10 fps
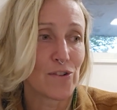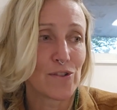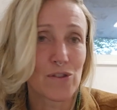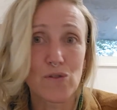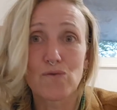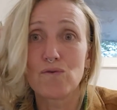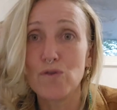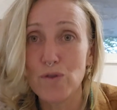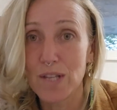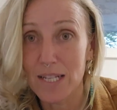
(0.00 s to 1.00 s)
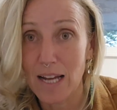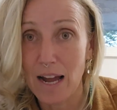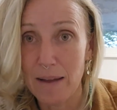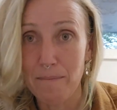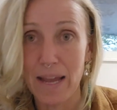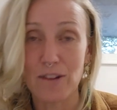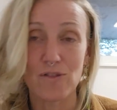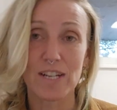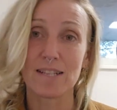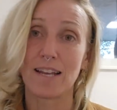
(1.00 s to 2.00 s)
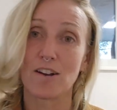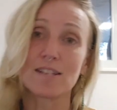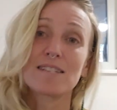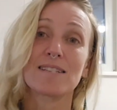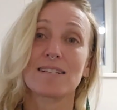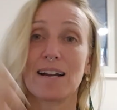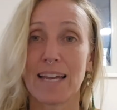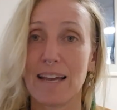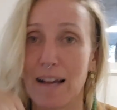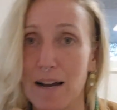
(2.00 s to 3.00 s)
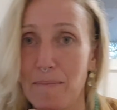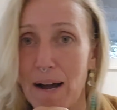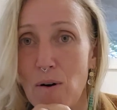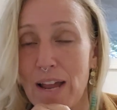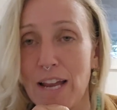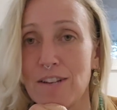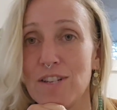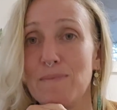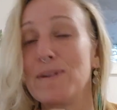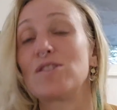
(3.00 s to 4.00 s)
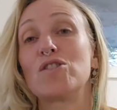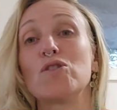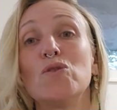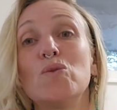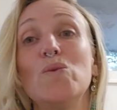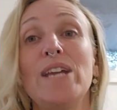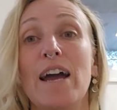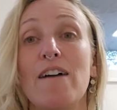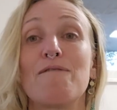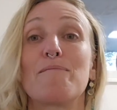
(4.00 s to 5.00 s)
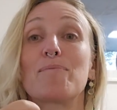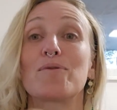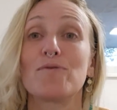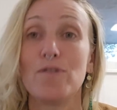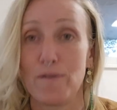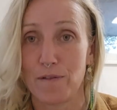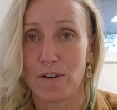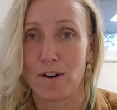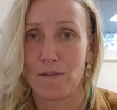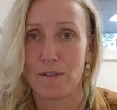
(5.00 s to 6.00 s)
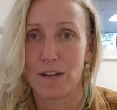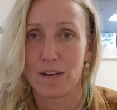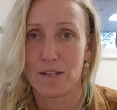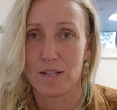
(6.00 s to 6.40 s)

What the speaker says: through the time matrix that are sucking up our energy. But do we have proof of it?